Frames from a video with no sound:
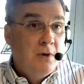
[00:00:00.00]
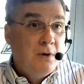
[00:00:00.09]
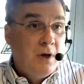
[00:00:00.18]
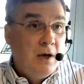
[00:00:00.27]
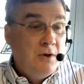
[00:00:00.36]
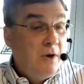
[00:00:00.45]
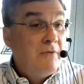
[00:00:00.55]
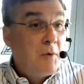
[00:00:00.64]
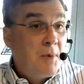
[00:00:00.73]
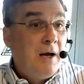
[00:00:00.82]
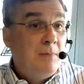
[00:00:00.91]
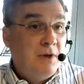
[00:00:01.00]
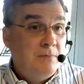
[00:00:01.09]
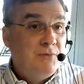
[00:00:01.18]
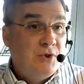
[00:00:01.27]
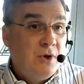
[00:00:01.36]
you have a
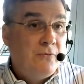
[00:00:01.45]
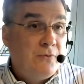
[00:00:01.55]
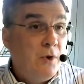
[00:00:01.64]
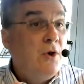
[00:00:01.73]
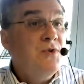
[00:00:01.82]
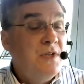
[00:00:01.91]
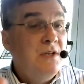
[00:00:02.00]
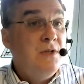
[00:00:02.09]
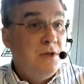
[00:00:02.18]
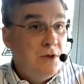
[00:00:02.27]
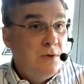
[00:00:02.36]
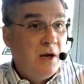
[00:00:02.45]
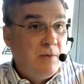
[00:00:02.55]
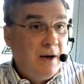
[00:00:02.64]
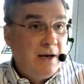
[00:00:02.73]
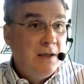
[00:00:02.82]
problem. So for those things that do
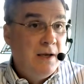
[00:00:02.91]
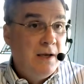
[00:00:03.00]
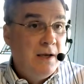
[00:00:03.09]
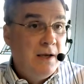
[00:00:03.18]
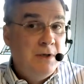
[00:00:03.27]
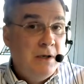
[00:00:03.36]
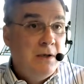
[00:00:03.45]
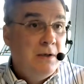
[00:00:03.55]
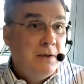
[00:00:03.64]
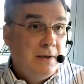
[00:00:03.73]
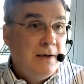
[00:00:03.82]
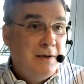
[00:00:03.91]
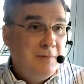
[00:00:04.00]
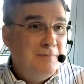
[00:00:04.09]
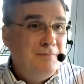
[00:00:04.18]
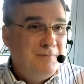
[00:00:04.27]
get regulated,
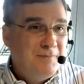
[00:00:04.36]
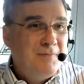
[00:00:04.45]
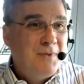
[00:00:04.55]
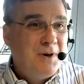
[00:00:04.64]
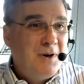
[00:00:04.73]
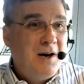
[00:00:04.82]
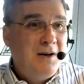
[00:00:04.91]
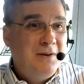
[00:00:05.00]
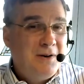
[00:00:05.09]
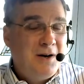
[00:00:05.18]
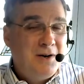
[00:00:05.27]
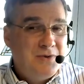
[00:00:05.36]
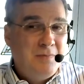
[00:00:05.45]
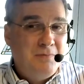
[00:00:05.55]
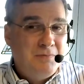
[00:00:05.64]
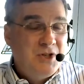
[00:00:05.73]
there are
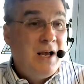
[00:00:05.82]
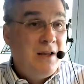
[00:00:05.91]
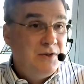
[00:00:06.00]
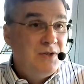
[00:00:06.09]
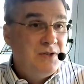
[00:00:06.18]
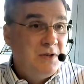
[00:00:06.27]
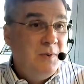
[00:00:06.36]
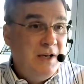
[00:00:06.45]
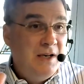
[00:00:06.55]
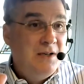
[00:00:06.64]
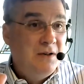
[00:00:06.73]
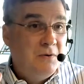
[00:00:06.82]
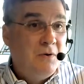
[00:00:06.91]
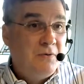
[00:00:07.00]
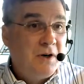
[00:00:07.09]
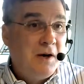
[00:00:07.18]
some challenges that we need to
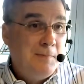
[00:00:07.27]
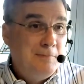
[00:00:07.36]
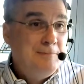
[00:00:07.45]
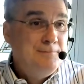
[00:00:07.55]
overcome.